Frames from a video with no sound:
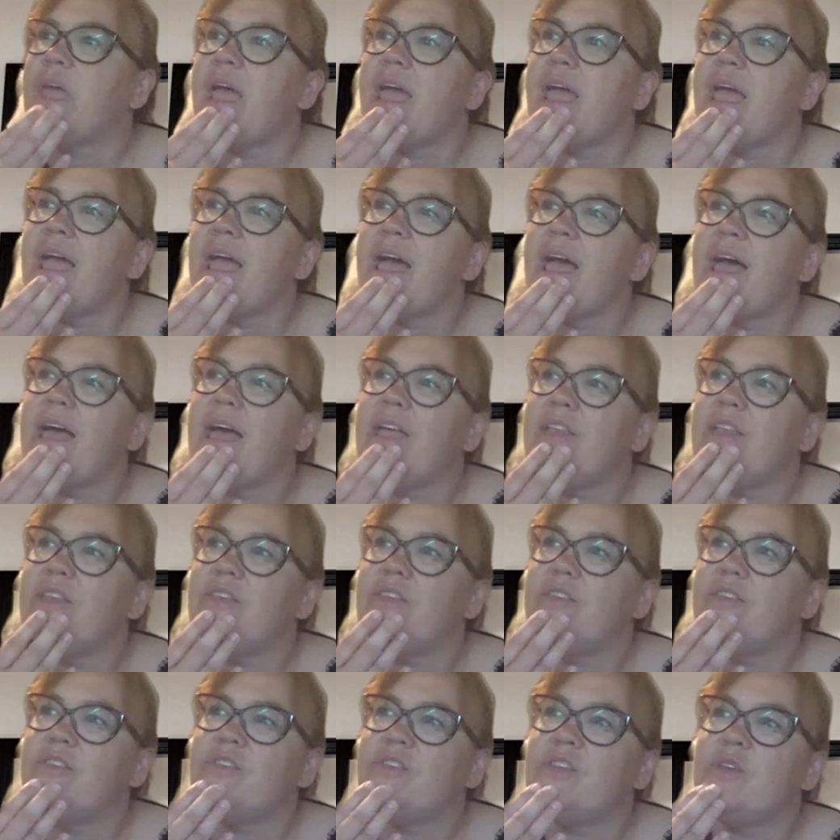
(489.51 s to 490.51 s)

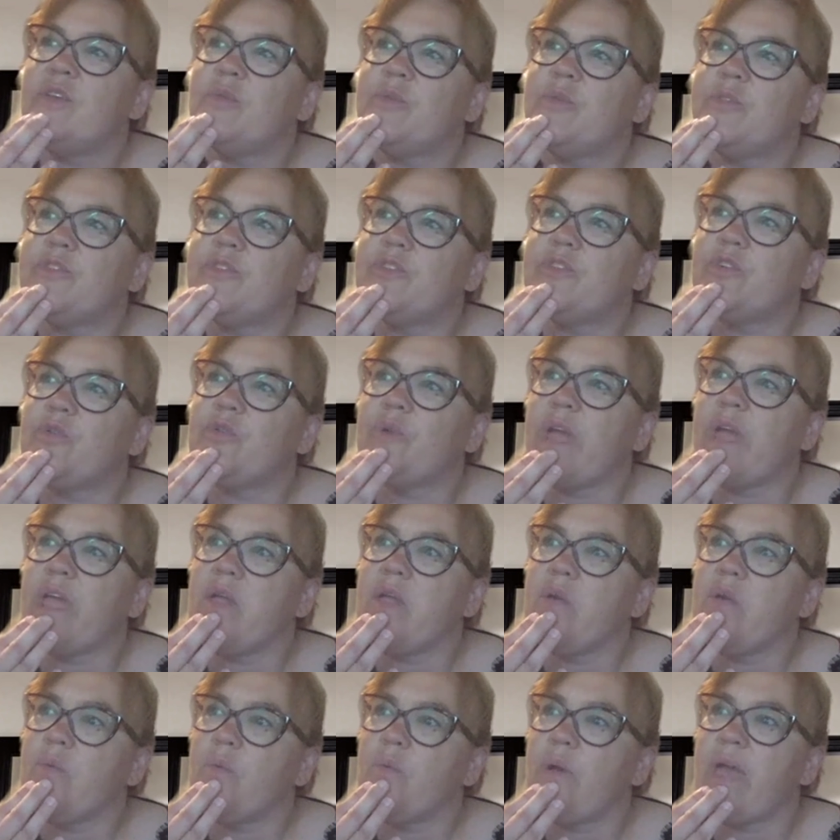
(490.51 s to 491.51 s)
And it was a
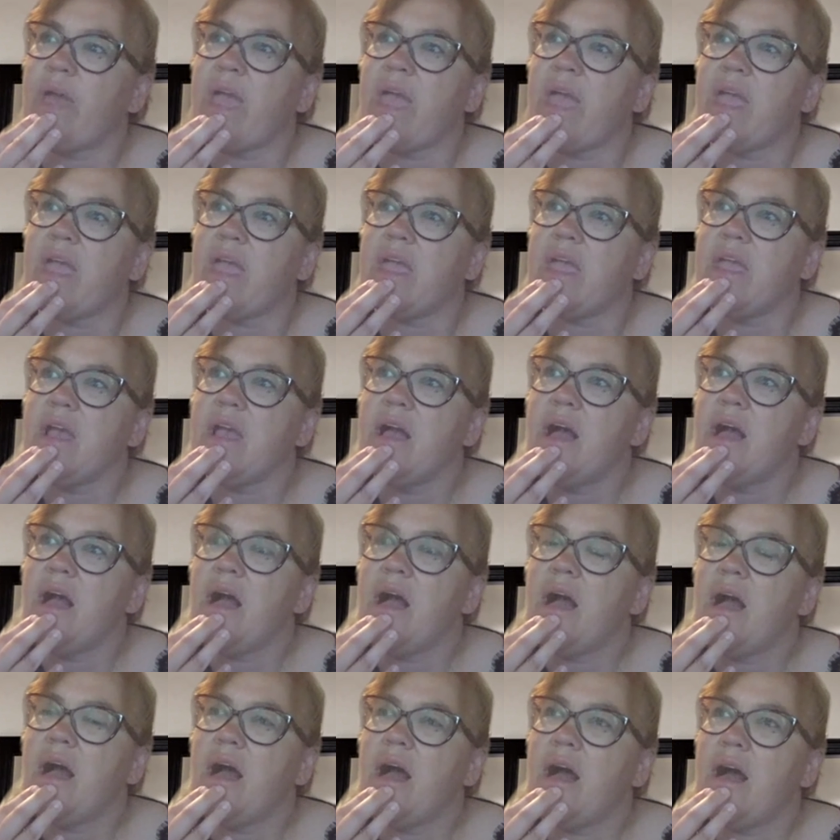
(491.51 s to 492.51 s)
great way
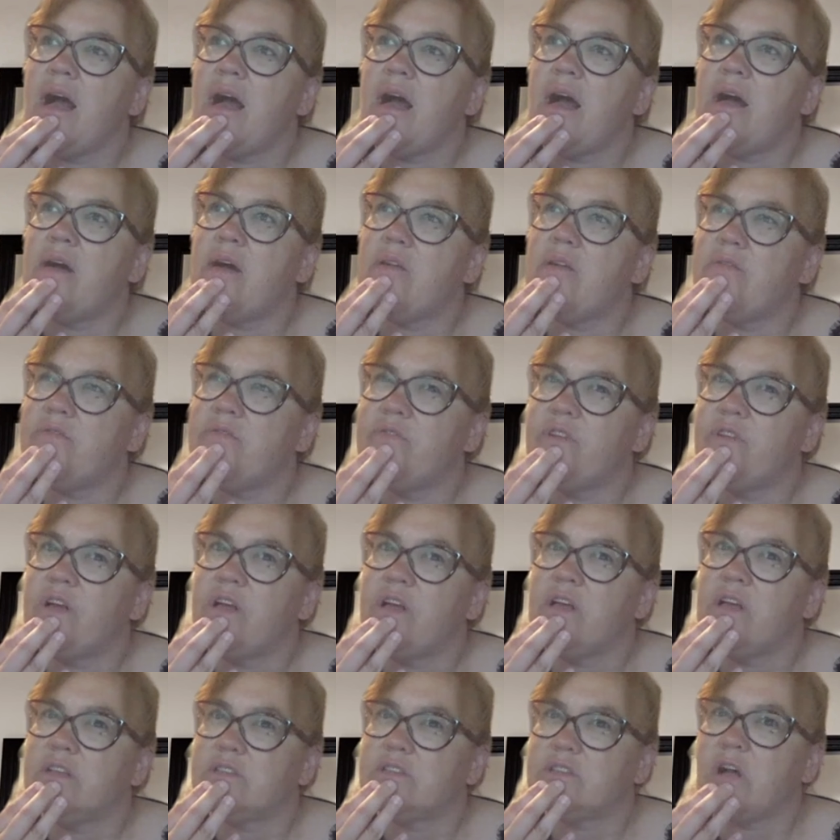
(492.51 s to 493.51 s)
of
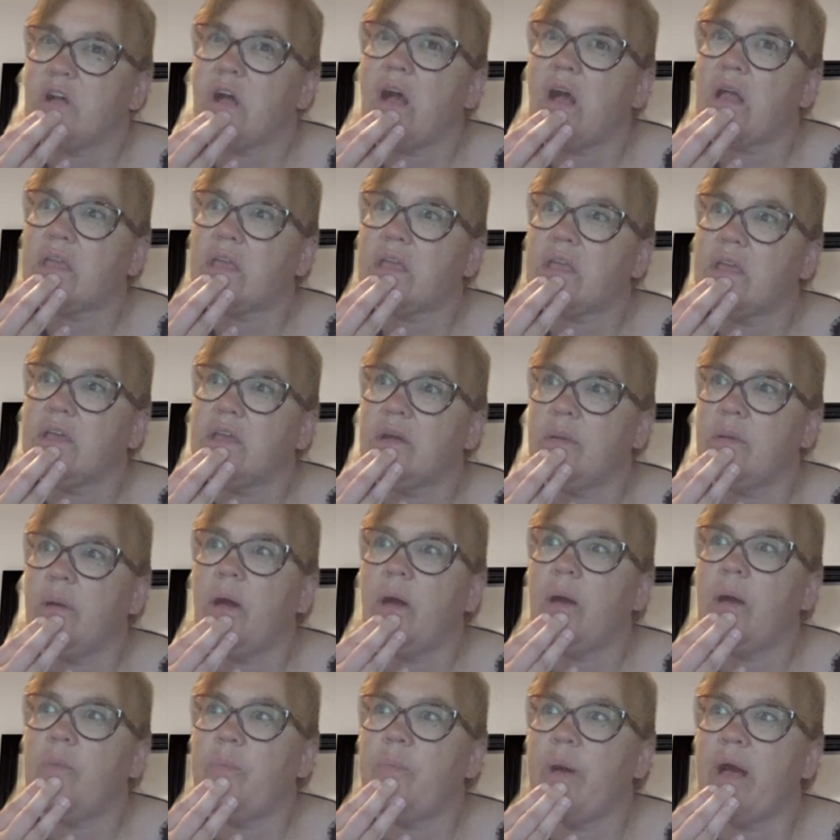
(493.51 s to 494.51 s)
talking
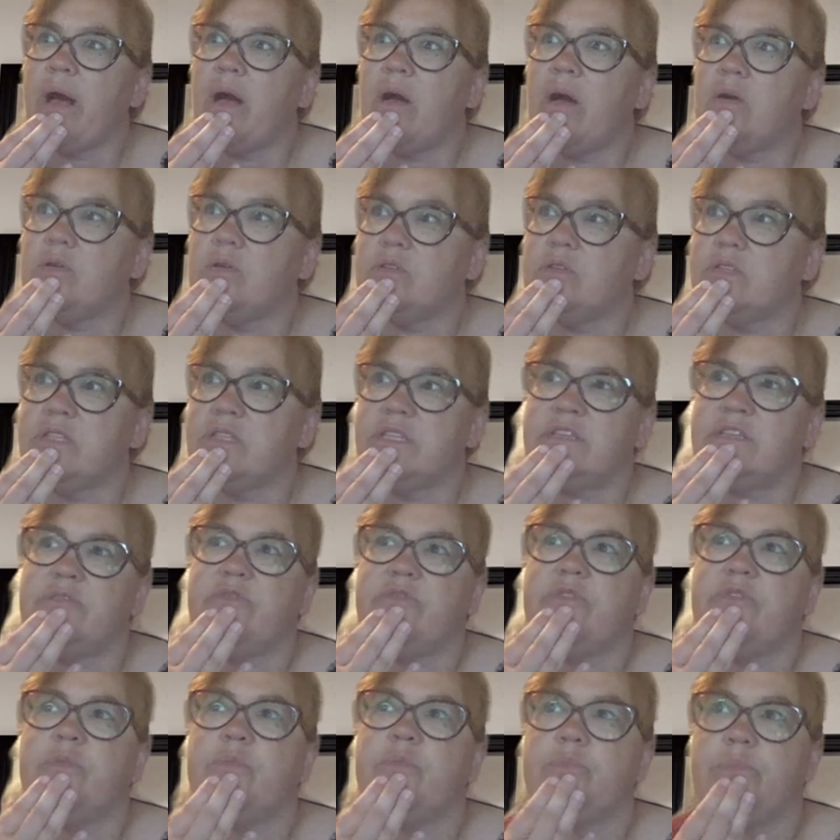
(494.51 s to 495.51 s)
about the
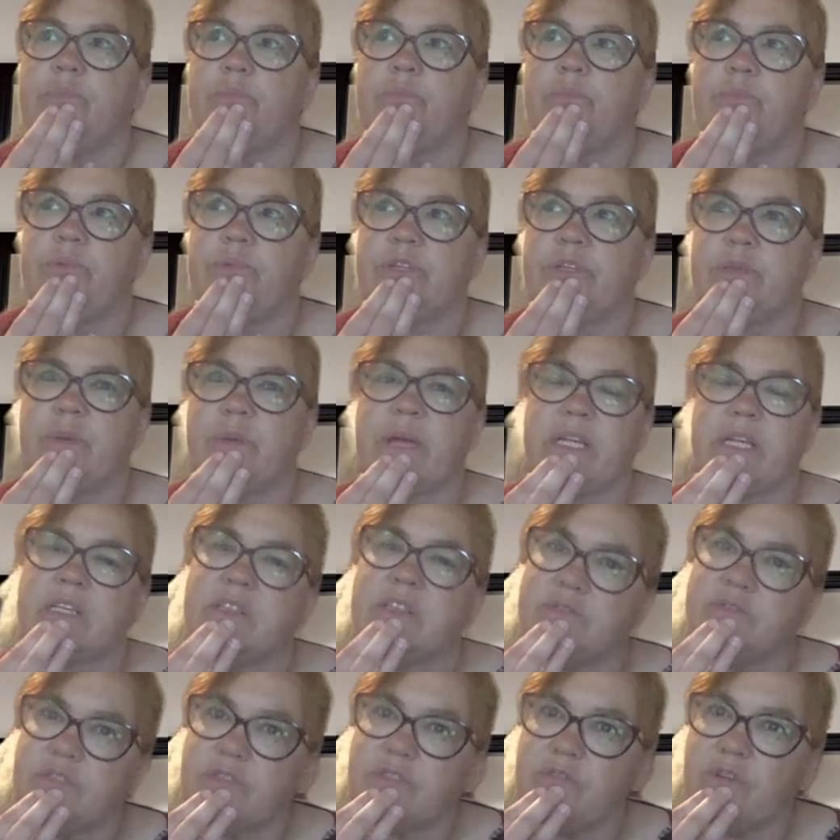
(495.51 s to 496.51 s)
different
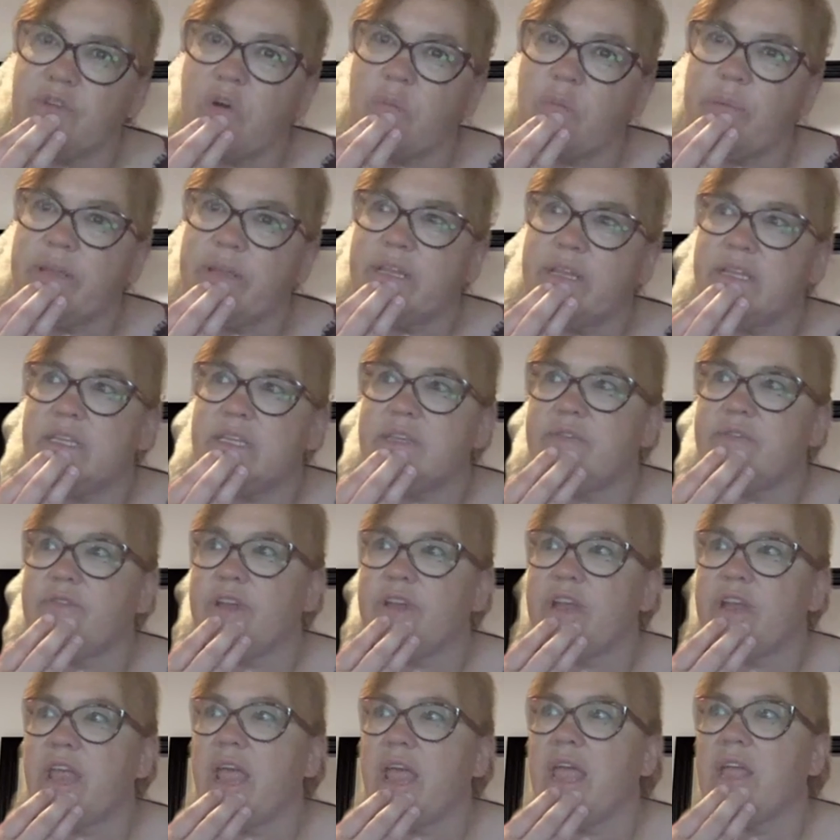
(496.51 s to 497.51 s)
perspectives of open and
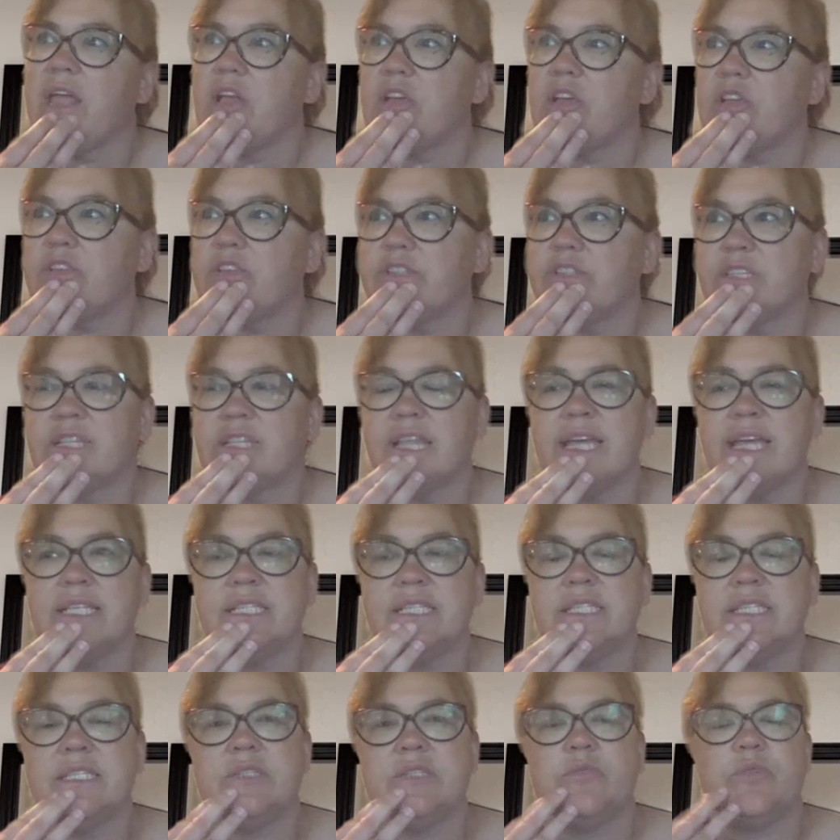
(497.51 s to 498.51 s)
different angles and
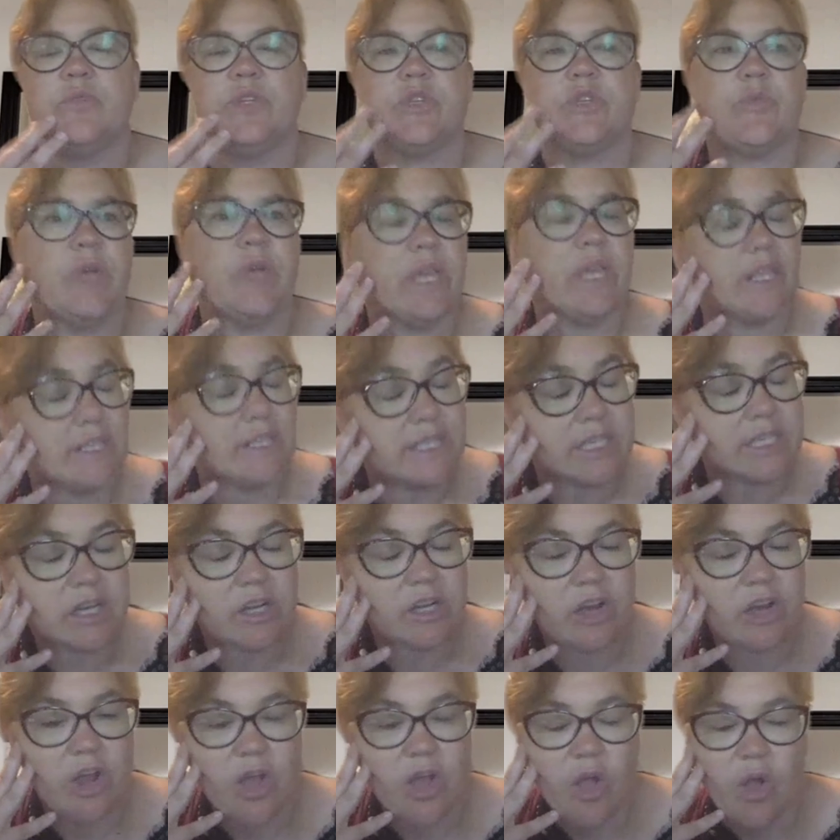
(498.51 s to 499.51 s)
lenses in which we
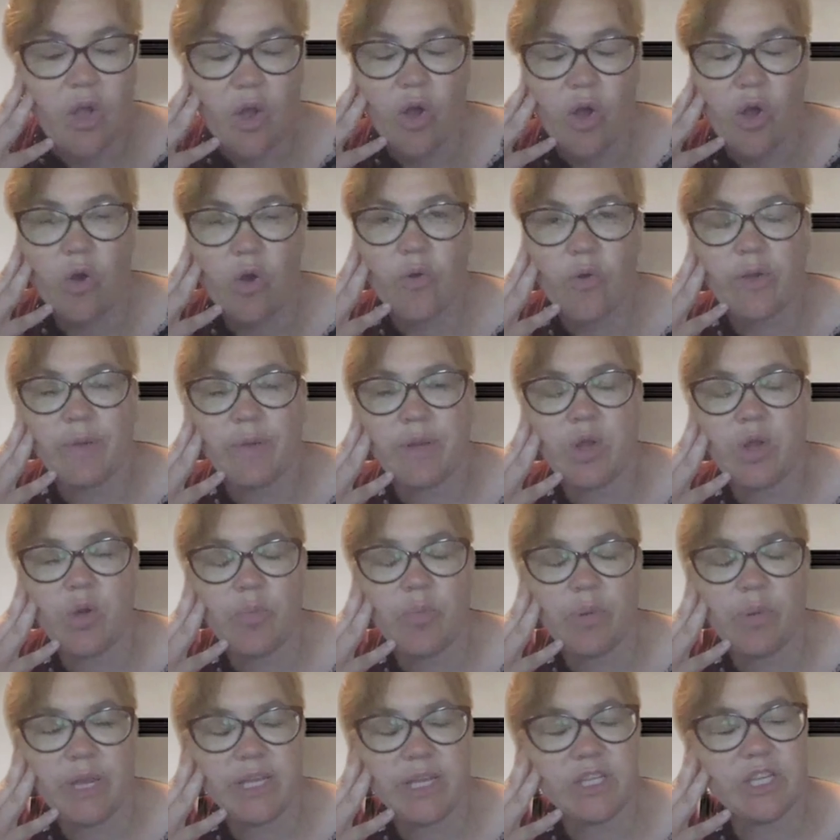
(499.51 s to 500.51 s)
consider
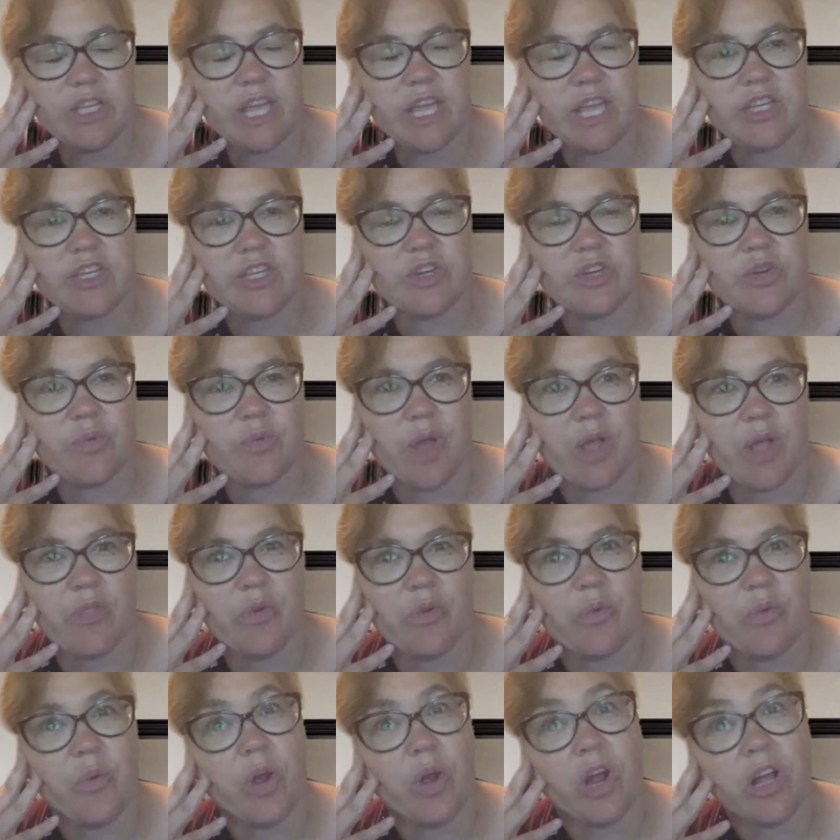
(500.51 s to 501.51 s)
open education around
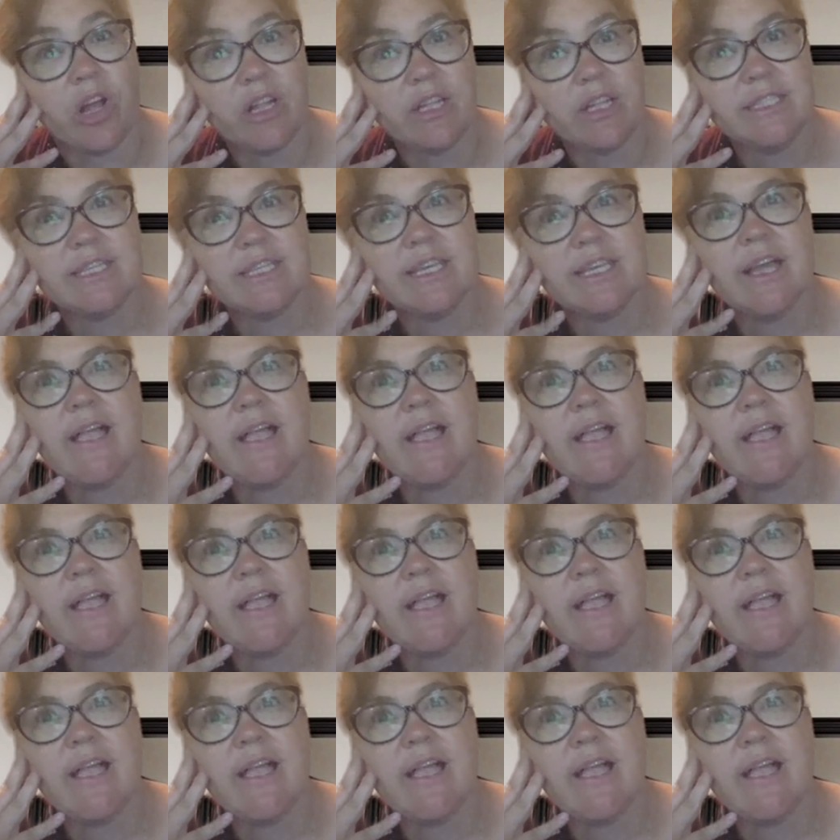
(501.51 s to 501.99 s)
the world,